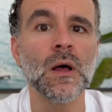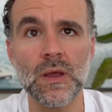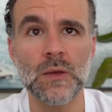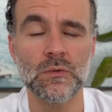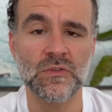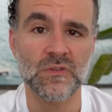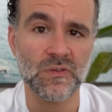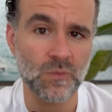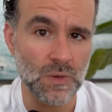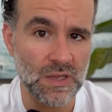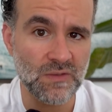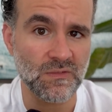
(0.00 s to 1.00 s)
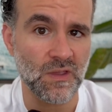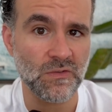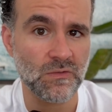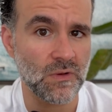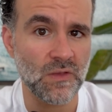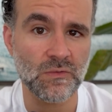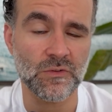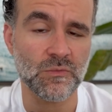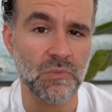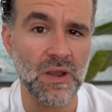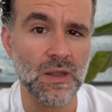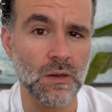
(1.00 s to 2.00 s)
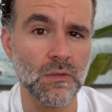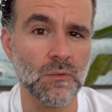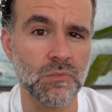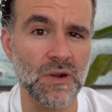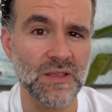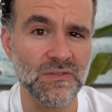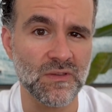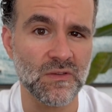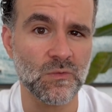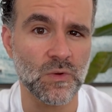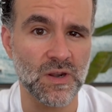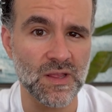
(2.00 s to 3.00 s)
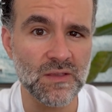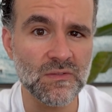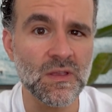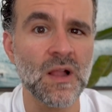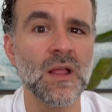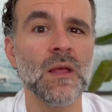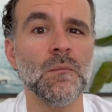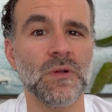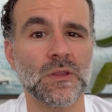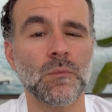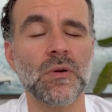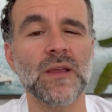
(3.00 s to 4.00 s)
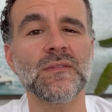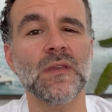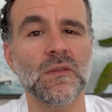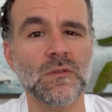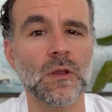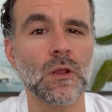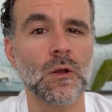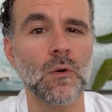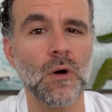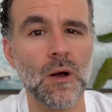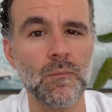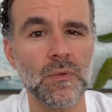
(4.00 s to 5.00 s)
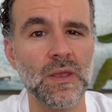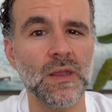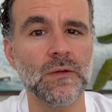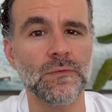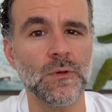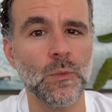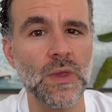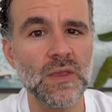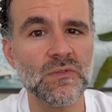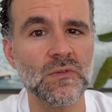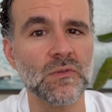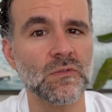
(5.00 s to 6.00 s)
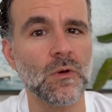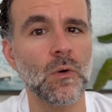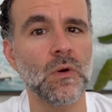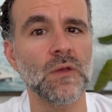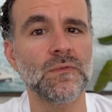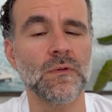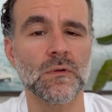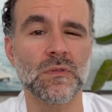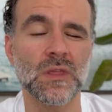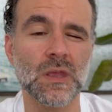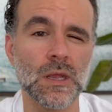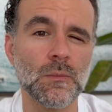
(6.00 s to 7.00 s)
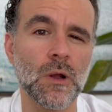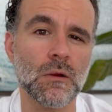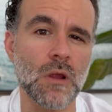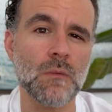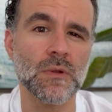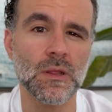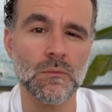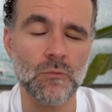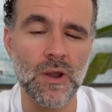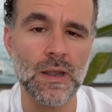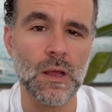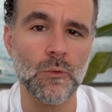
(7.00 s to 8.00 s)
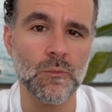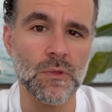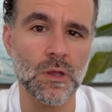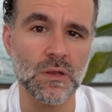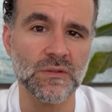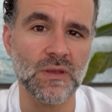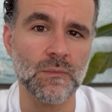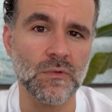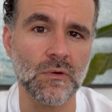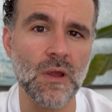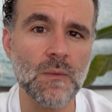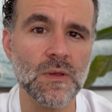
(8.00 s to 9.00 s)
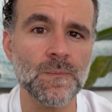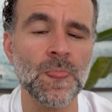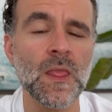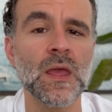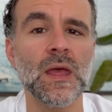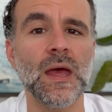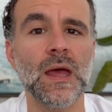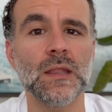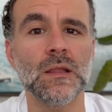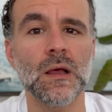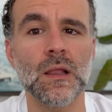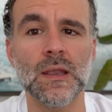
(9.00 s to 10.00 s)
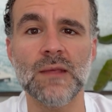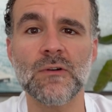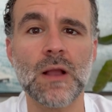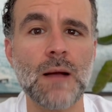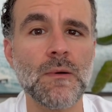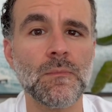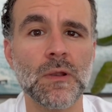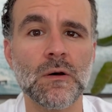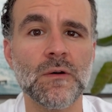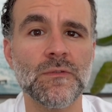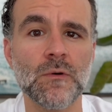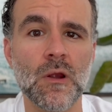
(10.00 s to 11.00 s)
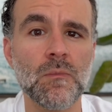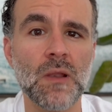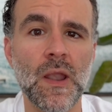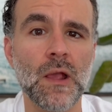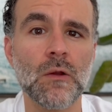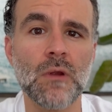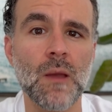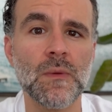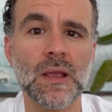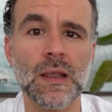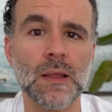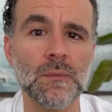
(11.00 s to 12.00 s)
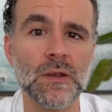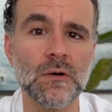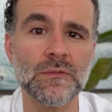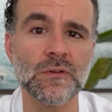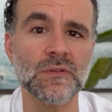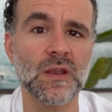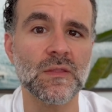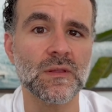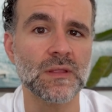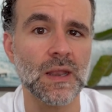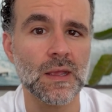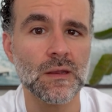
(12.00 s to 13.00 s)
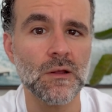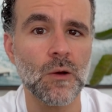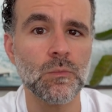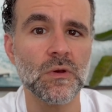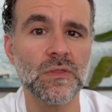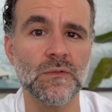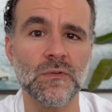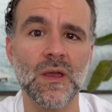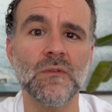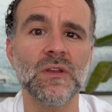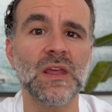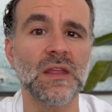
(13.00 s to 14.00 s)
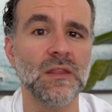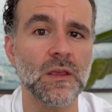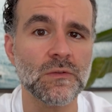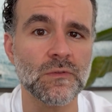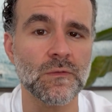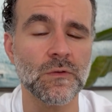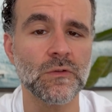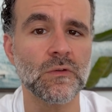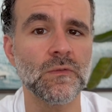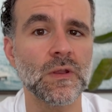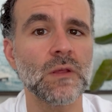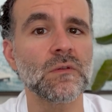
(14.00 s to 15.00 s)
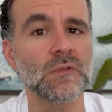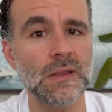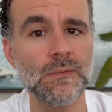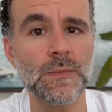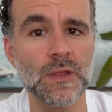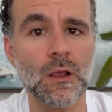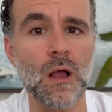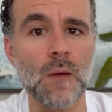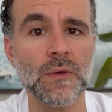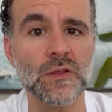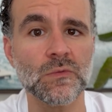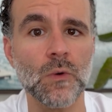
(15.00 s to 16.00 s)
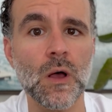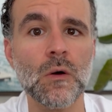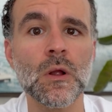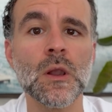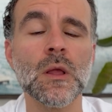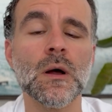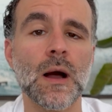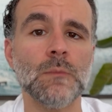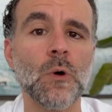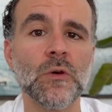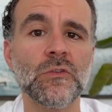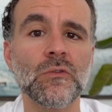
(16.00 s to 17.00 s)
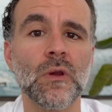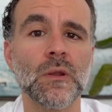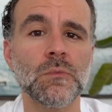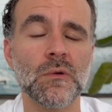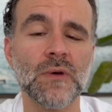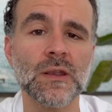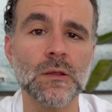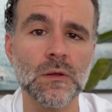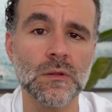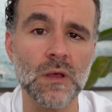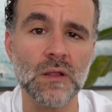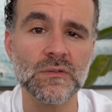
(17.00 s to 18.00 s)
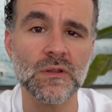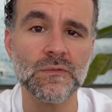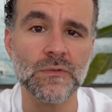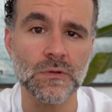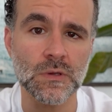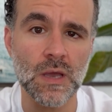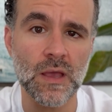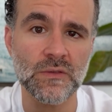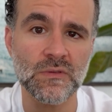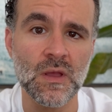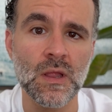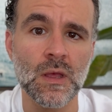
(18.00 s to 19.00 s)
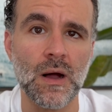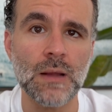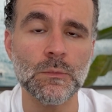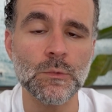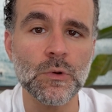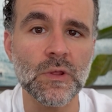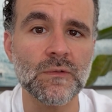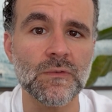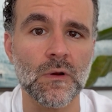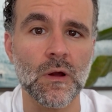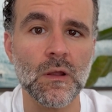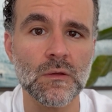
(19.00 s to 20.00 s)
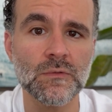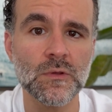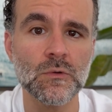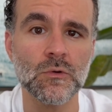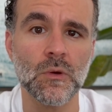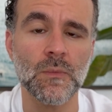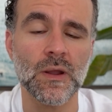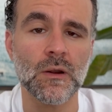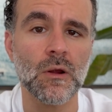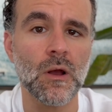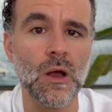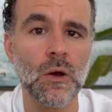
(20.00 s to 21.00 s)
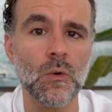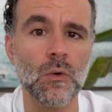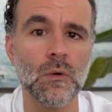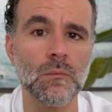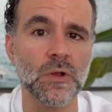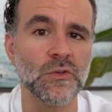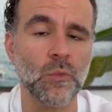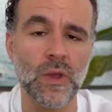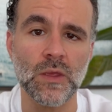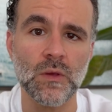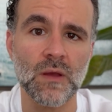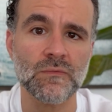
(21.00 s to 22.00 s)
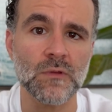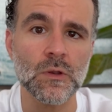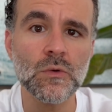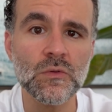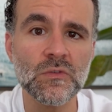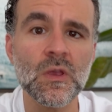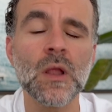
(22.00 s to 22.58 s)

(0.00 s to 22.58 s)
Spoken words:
It was just released yesterday, so it's brand new. The price is what it is, but the price is gonna go up in a few weeks. So if you're thinking about grabbing it, right now would be a good time to grab it. And leave a comment below if you are planning on grabbing it. Let me know if there's anything that I can help with. If you have any ideas for future videos, leave them in the comment as well. I'm always trying to provide good content for you guys. I'm rooting for all of you, no matter how much weight you have to lose.